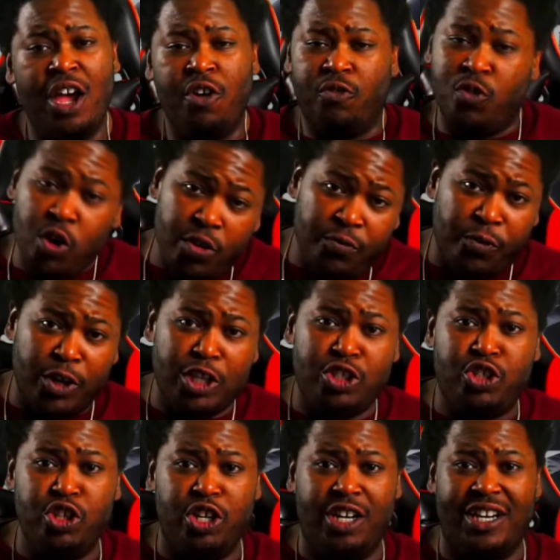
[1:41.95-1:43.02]
Rooting for the
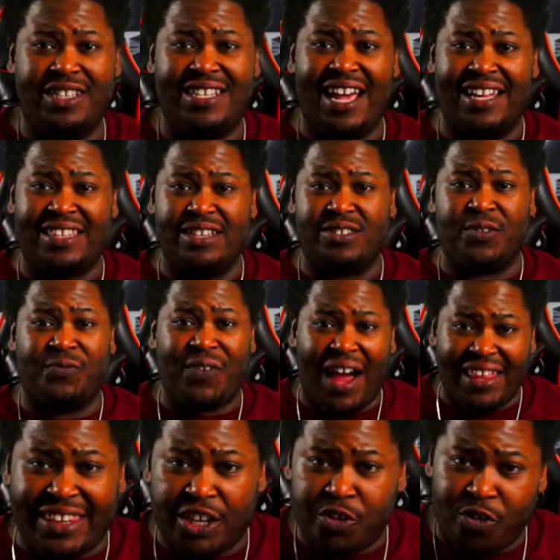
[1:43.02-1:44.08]
junior detectives to
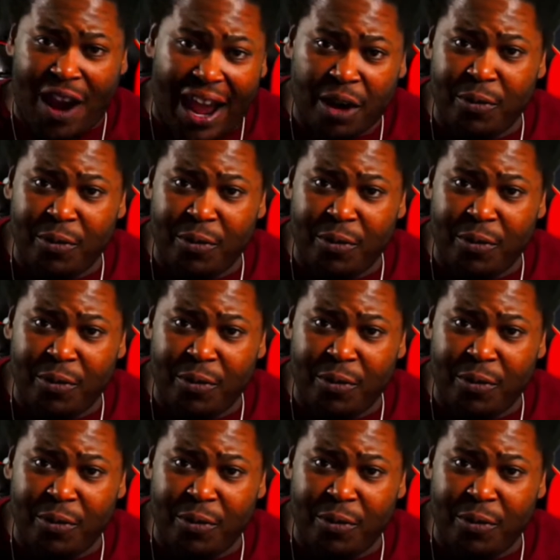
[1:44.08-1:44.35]
finally crack